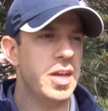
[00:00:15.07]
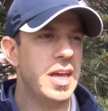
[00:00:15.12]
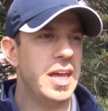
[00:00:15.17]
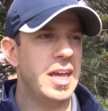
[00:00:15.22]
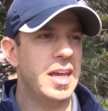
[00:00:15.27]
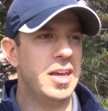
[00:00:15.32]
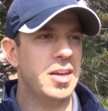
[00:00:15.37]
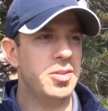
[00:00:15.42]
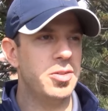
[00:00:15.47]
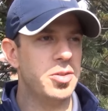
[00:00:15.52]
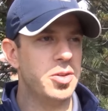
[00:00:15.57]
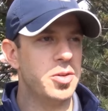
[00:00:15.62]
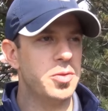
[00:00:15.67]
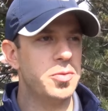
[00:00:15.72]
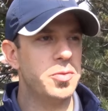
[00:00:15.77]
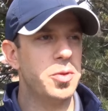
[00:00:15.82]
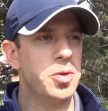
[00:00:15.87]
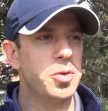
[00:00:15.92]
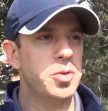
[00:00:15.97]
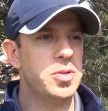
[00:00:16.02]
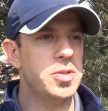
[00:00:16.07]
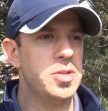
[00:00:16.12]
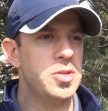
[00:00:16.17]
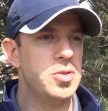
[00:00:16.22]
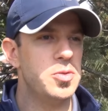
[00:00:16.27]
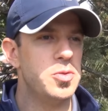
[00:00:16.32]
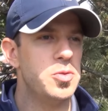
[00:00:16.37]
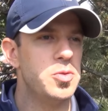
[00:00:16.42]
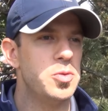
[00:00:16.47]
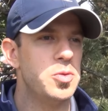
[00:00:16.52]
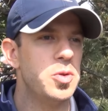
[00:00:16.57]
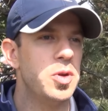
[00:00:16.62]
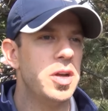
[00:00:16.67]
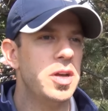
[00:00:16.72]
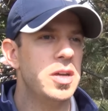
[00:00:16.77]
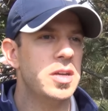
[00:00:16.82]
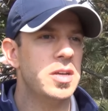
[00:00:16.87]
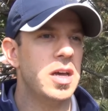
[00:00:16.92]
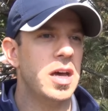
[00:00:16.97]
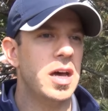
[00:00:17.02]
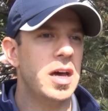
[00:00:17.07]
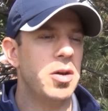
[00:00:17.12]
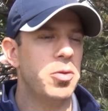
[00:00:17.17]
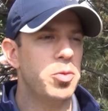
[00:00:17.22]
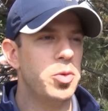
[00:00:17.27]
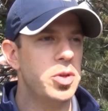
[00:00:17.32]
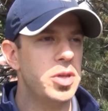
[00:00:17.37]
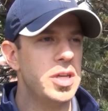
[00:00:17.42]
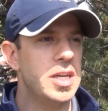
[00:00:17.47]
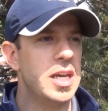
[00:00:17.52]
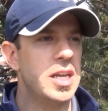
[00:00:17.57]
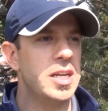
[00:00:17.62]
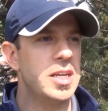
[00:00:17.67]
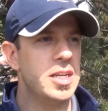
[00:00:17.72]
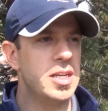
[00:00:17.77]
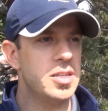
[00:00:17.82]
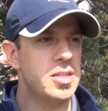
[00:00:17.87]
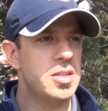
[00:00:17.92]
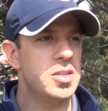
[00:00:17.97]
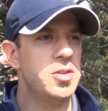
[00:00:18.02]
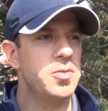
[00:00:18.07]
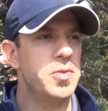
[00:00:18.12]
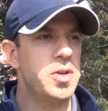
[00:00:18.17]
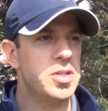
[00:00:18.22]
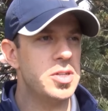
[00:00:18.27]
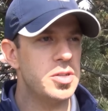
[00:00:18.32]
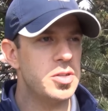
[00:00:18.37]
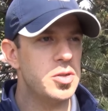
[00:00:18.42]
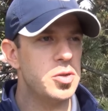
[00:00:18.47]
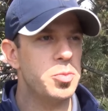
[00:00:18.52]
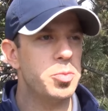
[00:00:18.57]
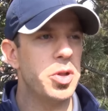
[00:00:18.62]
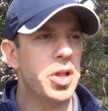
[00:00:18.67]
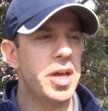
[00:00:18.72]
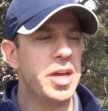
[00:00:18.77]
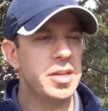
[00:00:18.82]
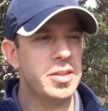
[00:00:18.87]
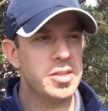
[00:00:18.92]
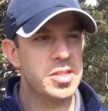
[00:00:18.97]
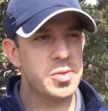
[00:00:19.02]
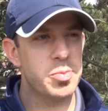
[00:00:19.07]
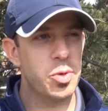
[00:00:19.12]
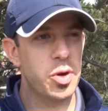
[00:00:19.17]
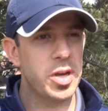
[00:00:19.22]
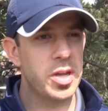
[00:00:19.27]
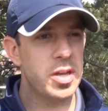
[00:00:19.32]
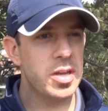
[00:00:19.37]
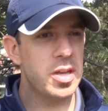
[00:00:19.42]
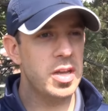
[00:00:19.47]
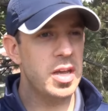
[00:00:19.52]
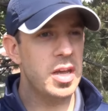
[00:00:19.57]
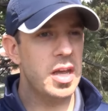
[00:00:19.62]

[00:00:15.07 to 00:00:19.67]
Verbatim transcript: and looking forward to uh, really getting into Division Two play in the spring.